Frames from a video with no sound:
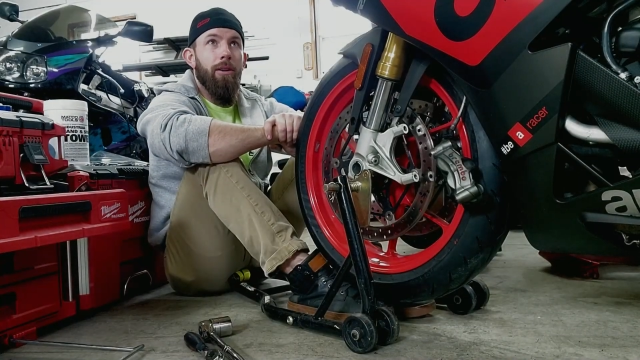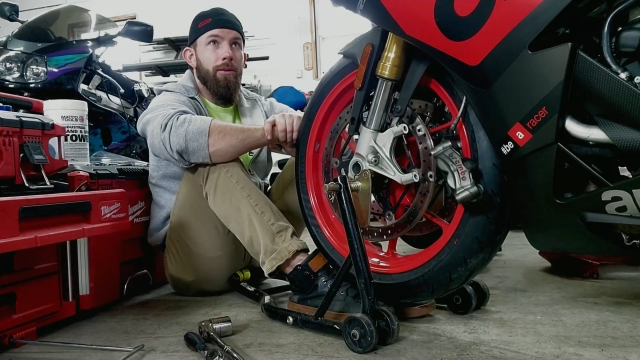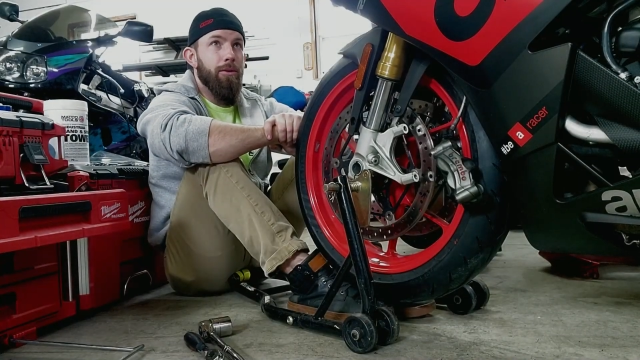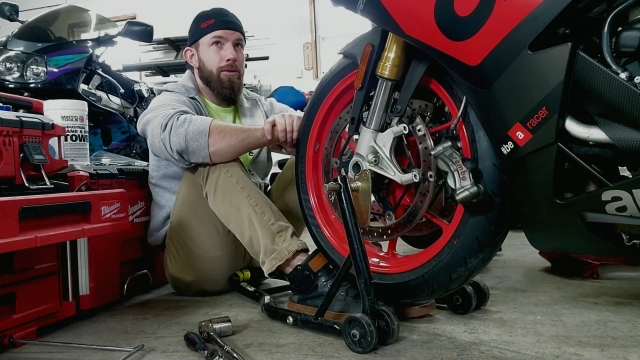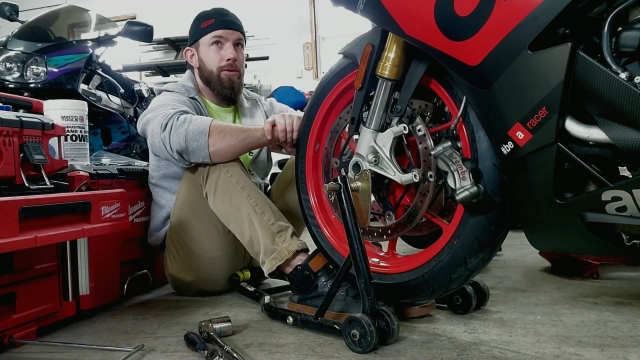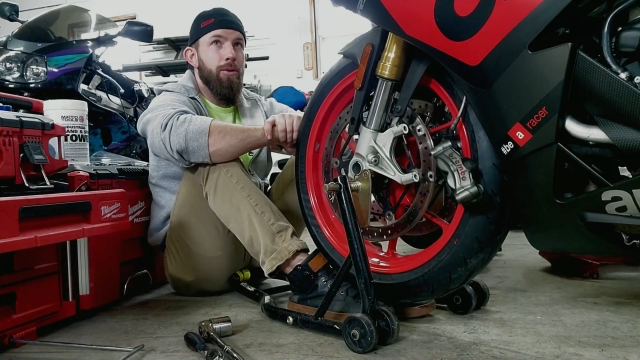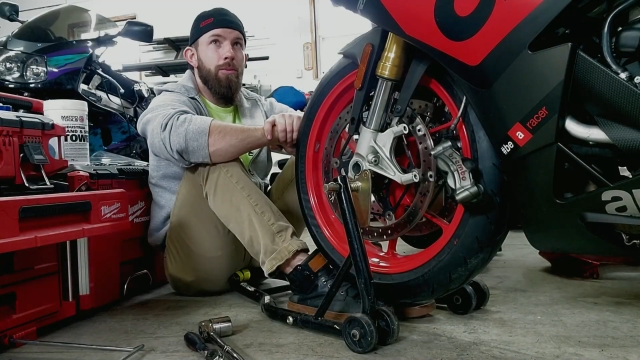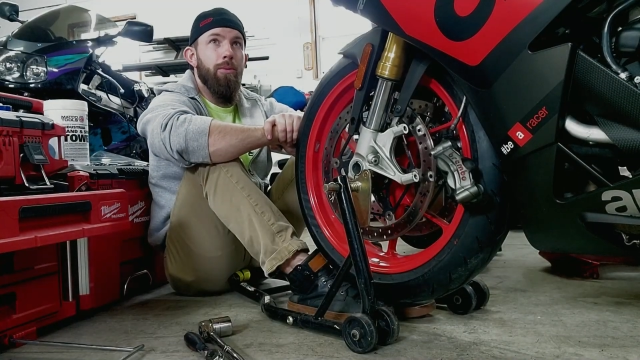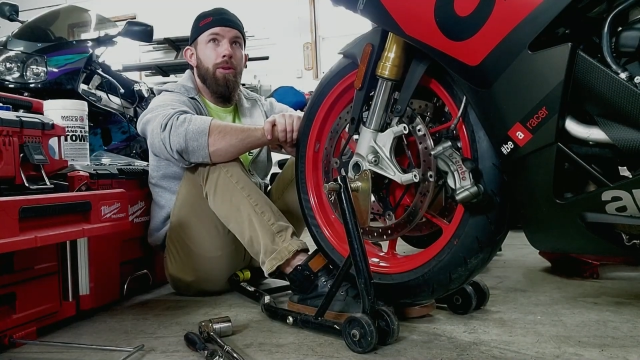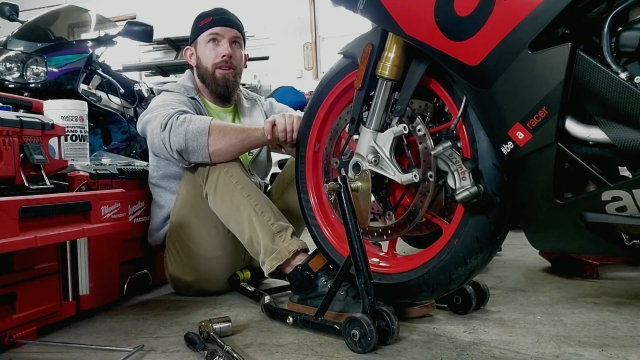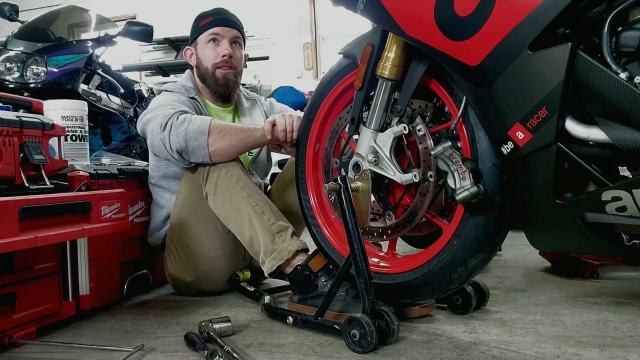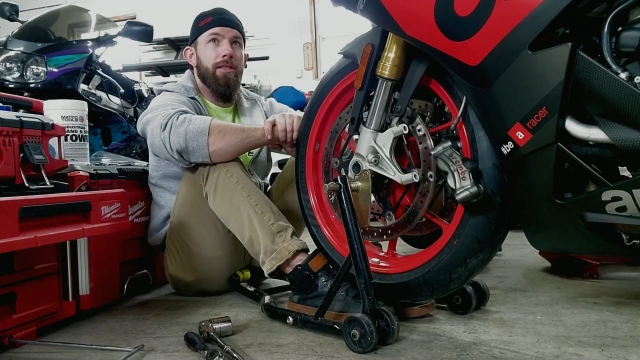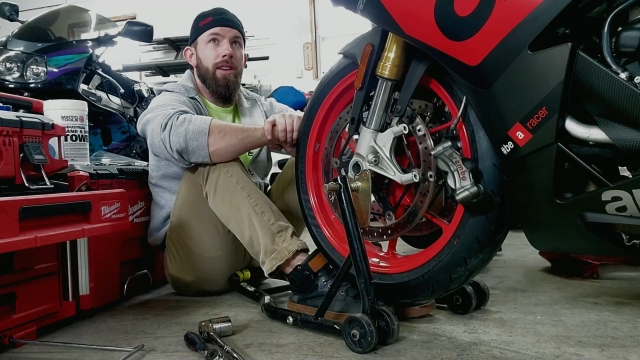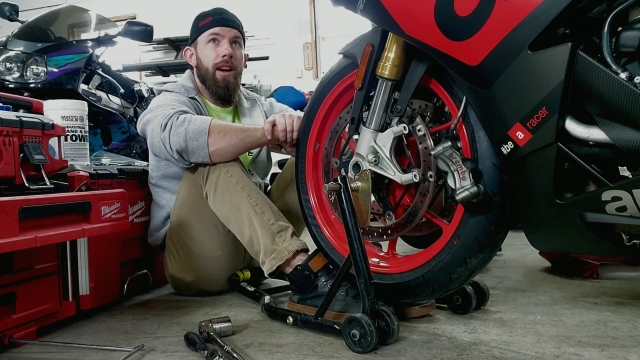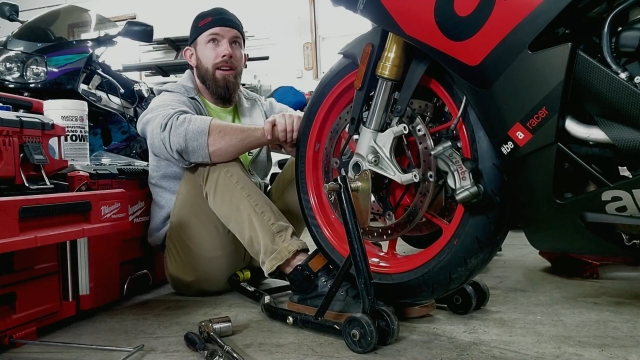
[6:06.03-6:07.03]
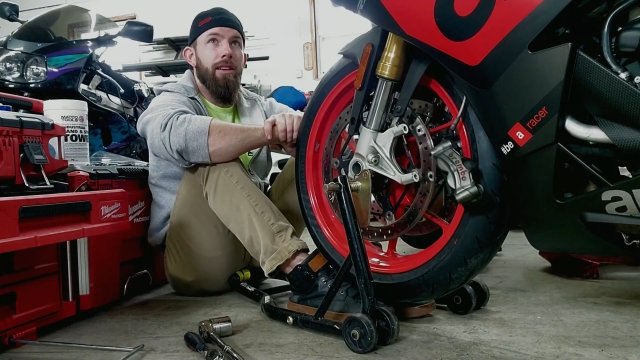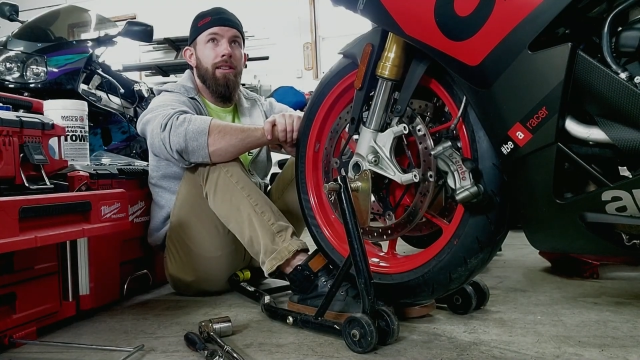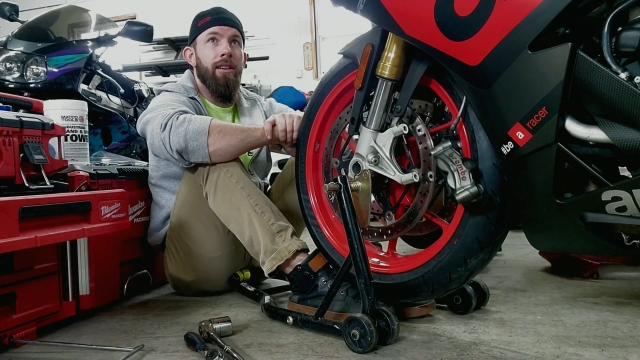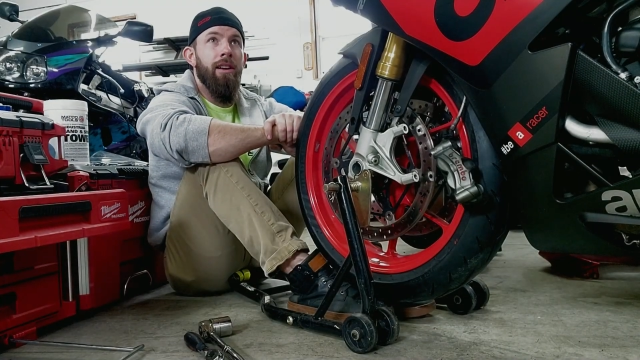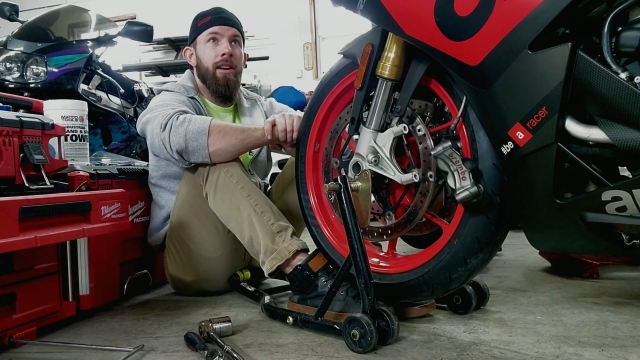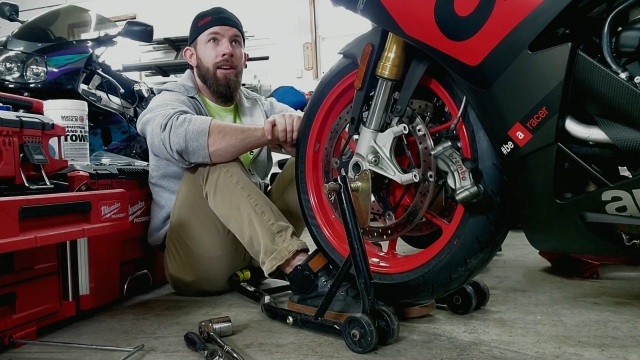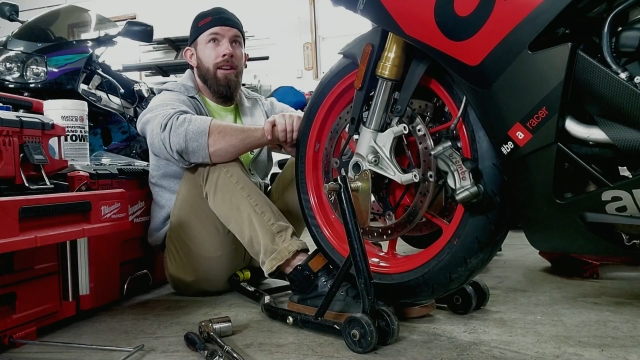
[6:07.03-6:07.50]
I was super
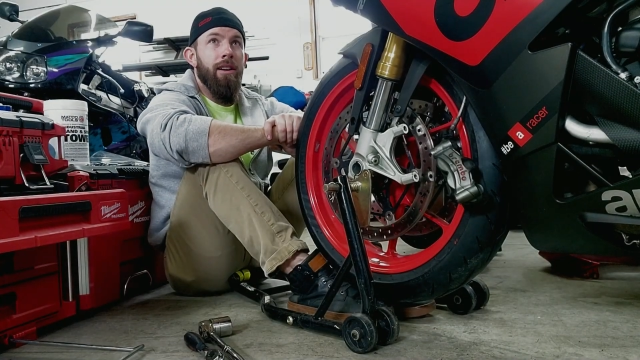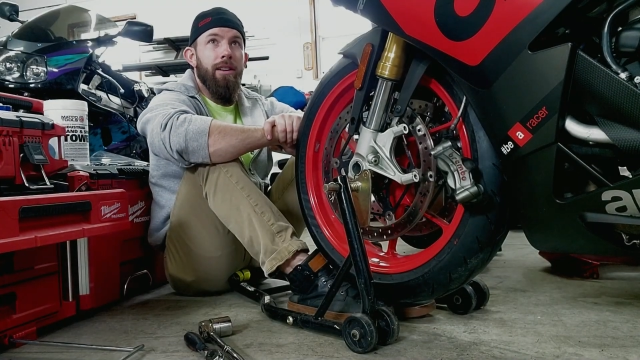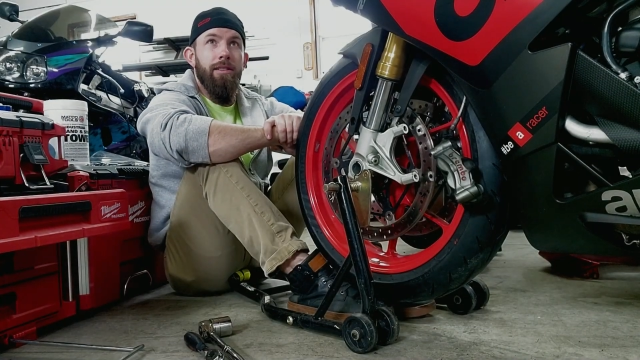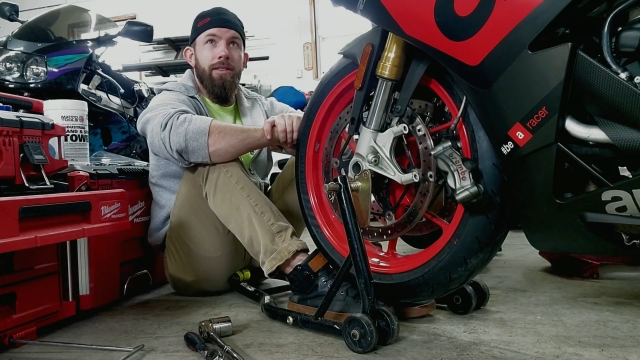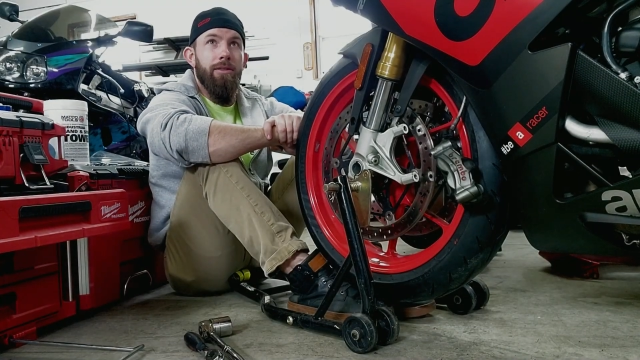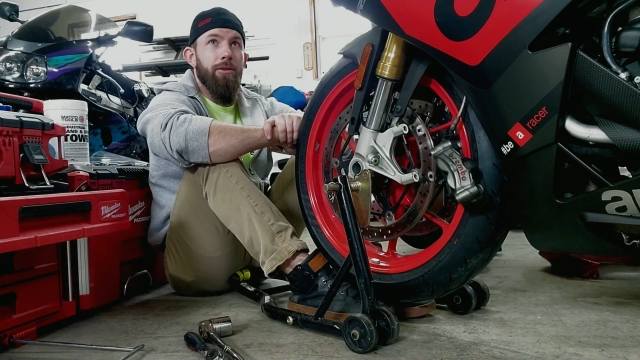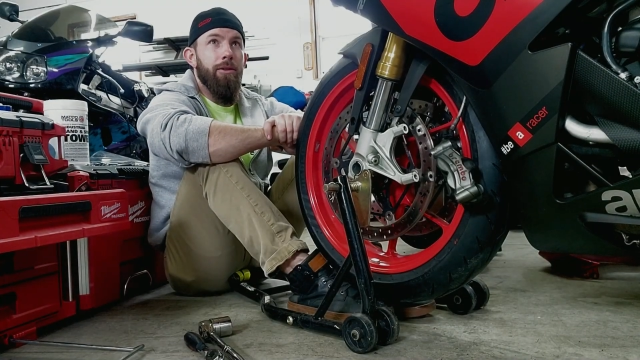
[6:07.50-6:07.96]
excited because he's a